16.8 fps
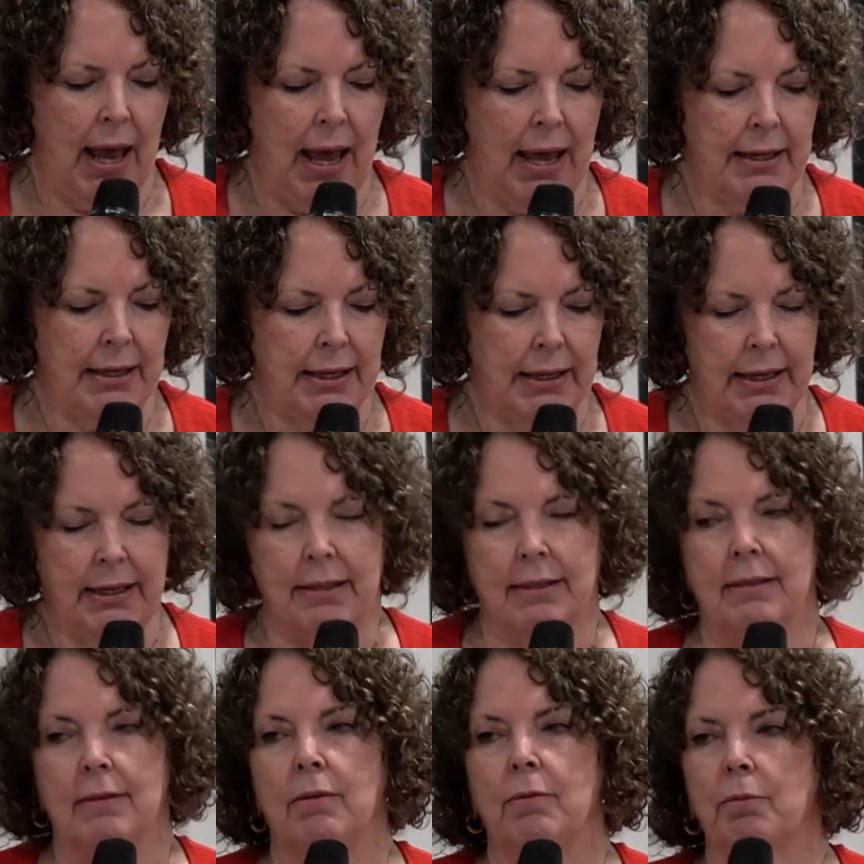And it
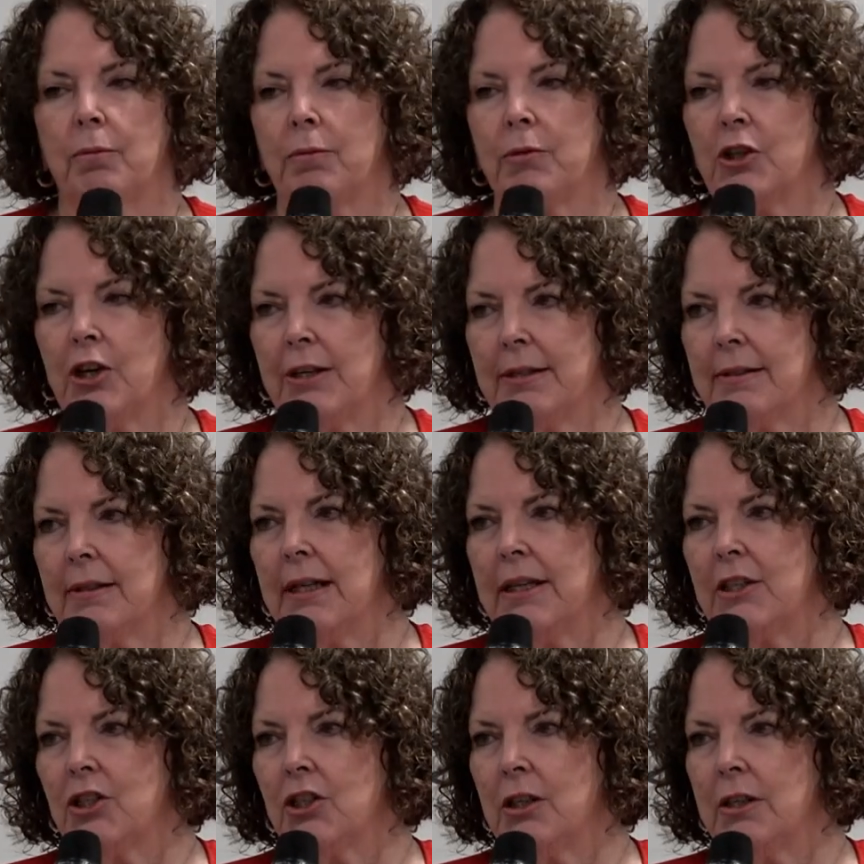is,
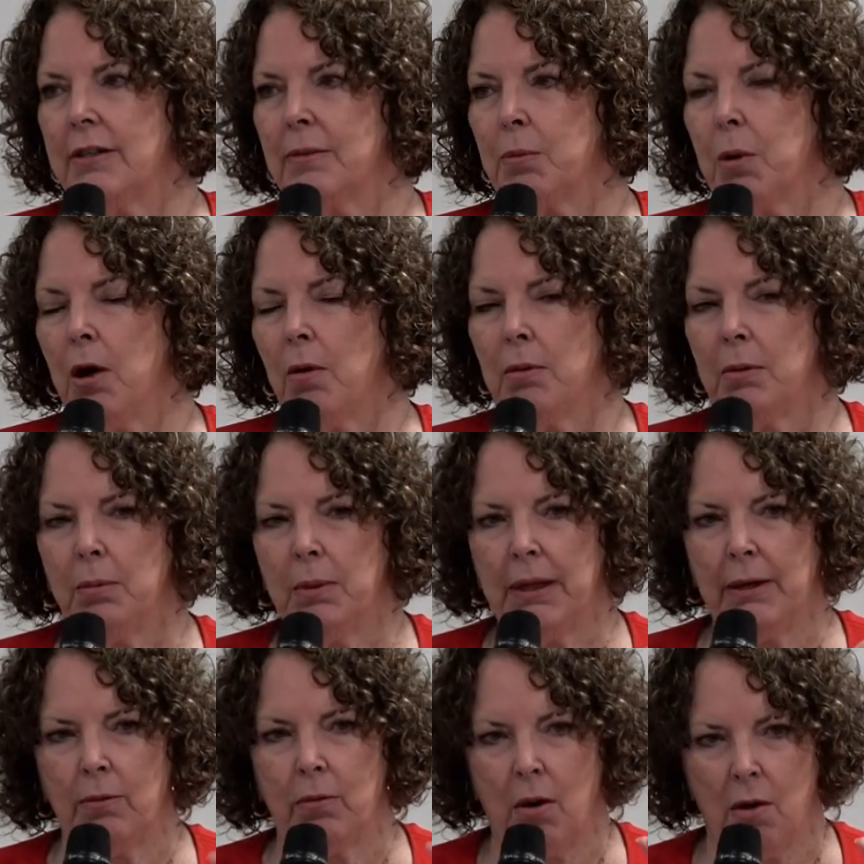translation is
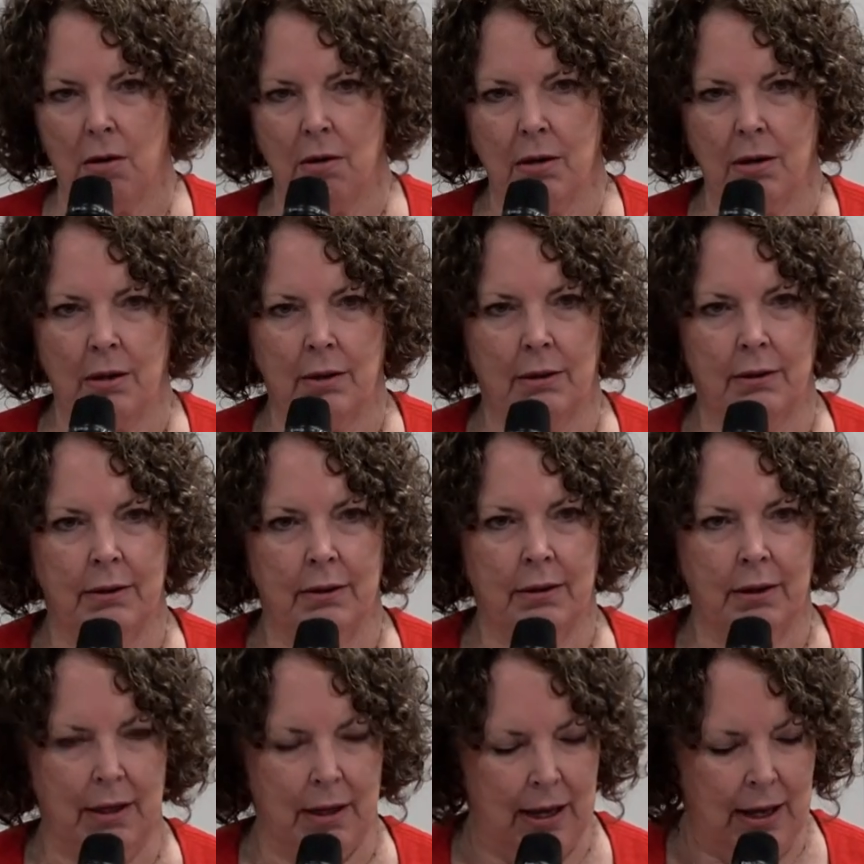probably wrong,
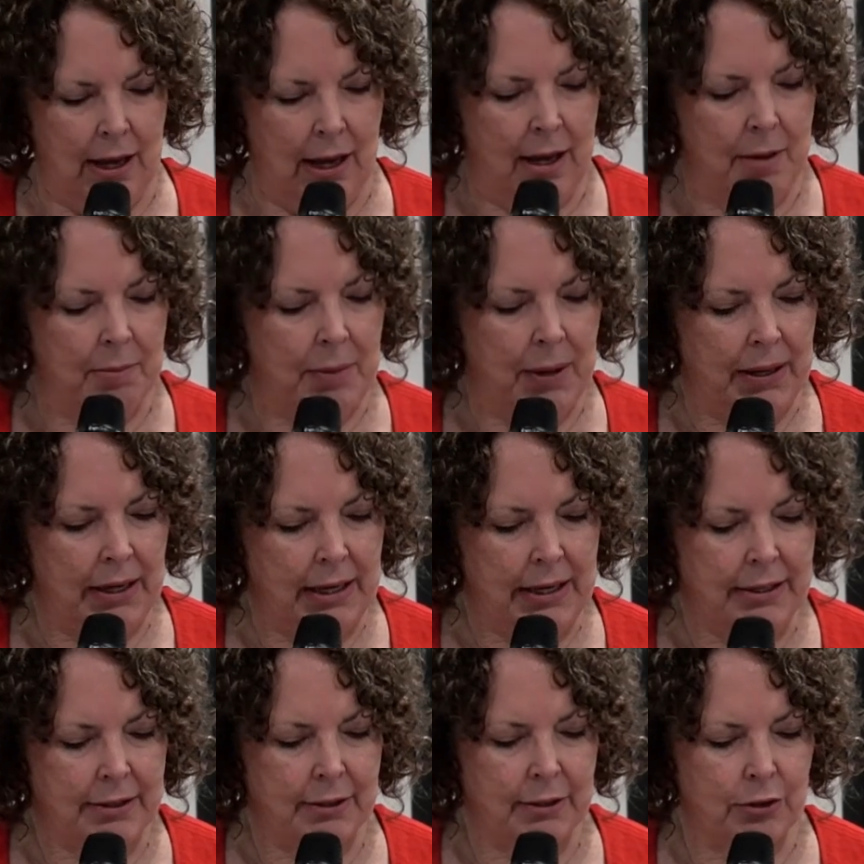but it
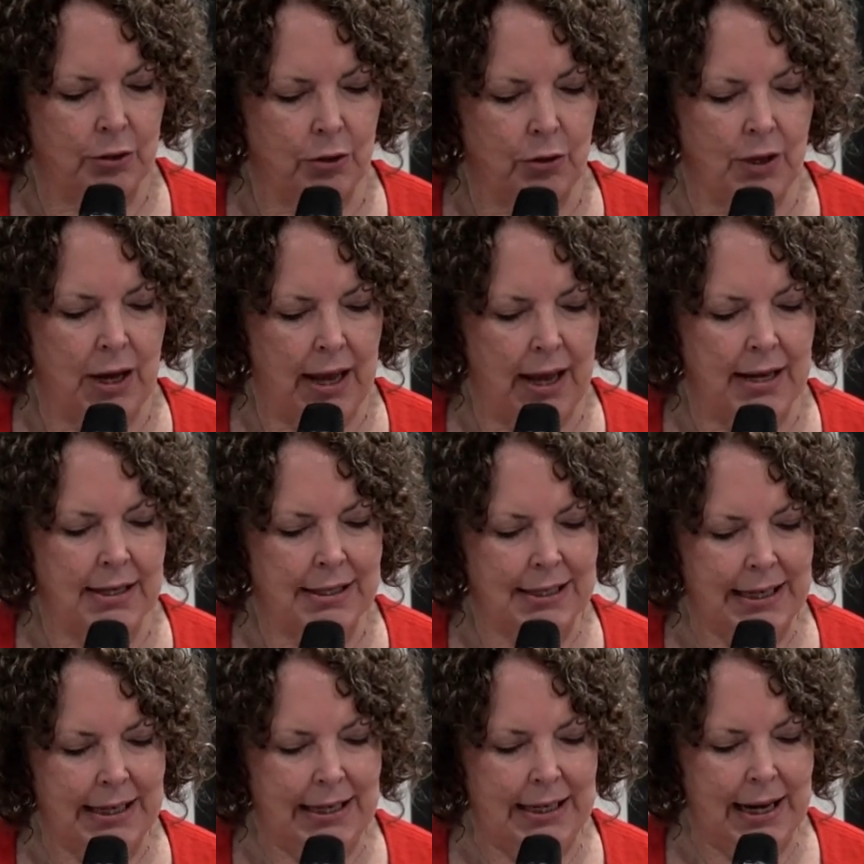is Sun
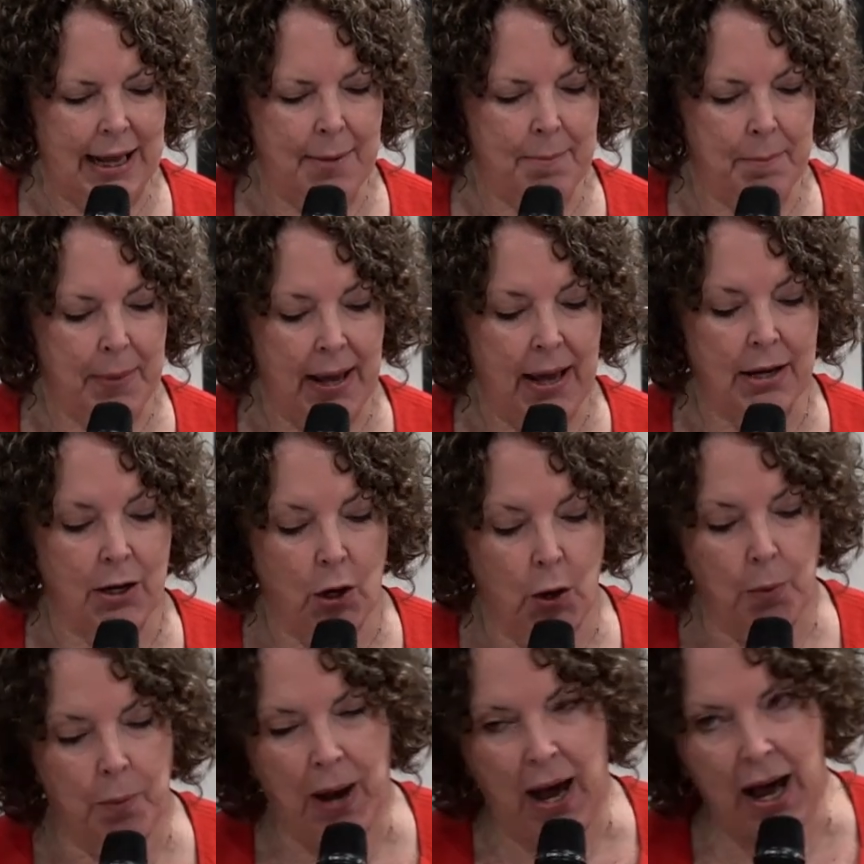anti
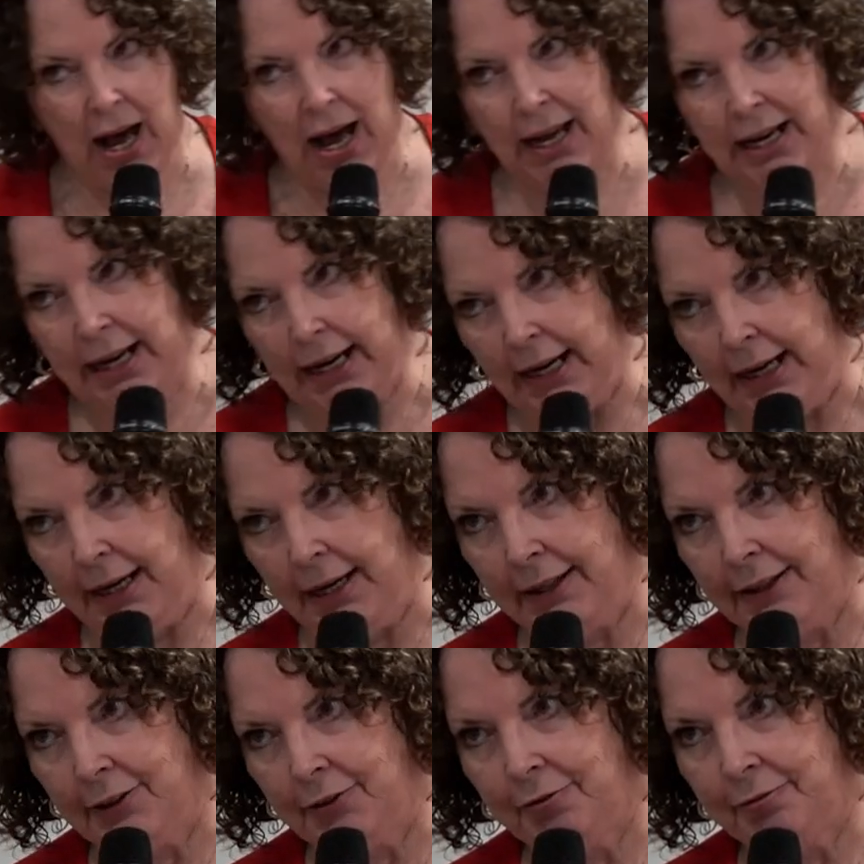lambanum ahi,
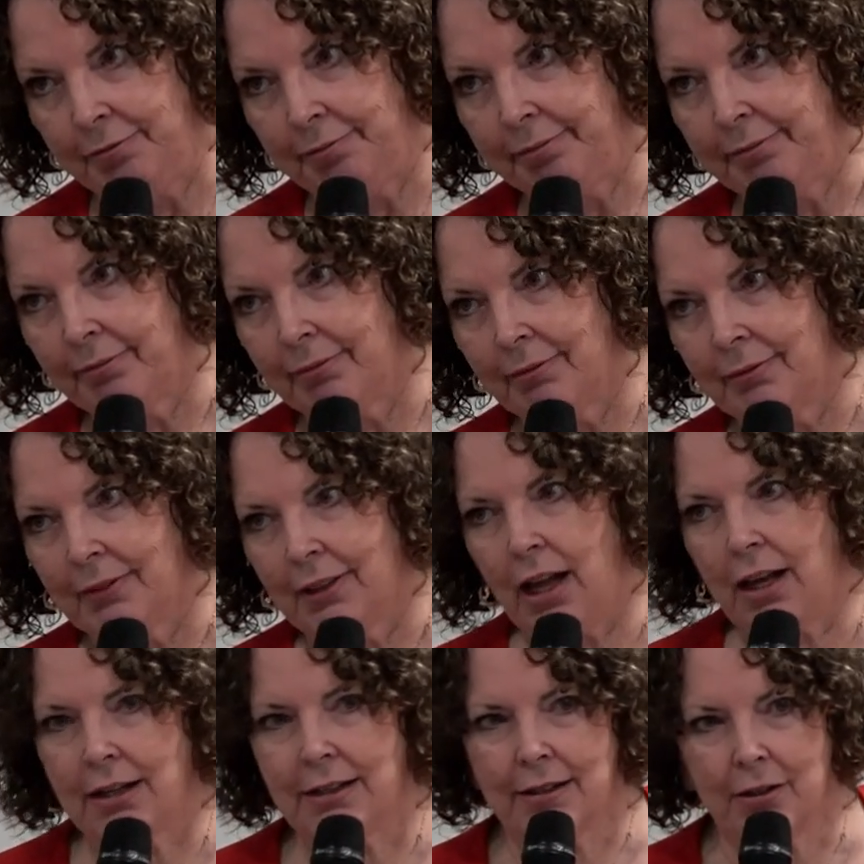
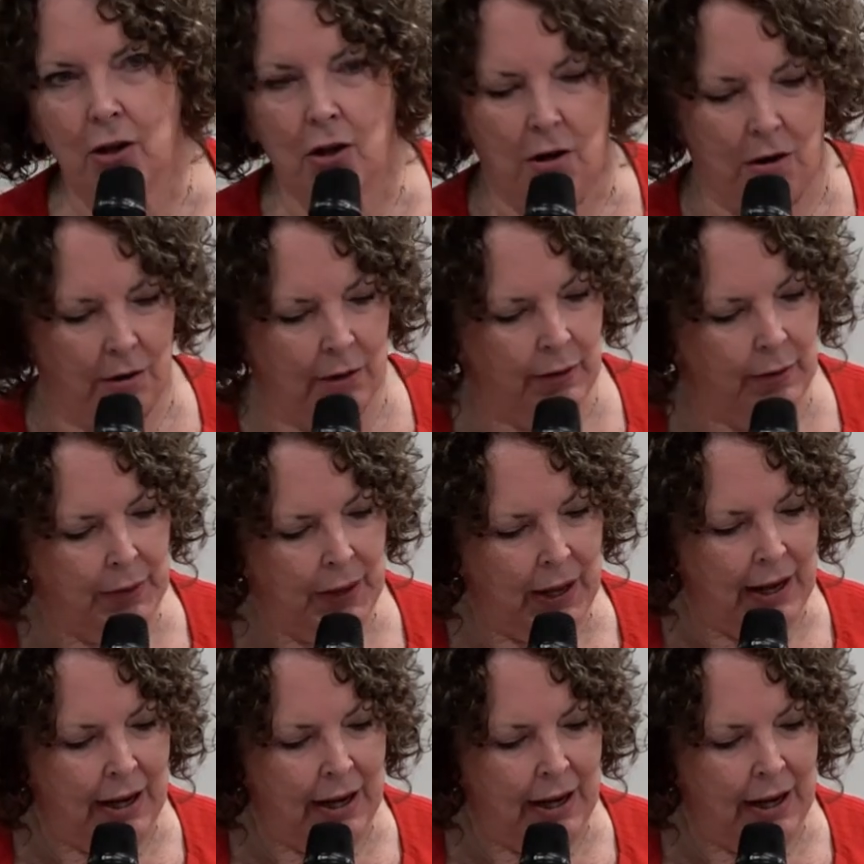like it's long.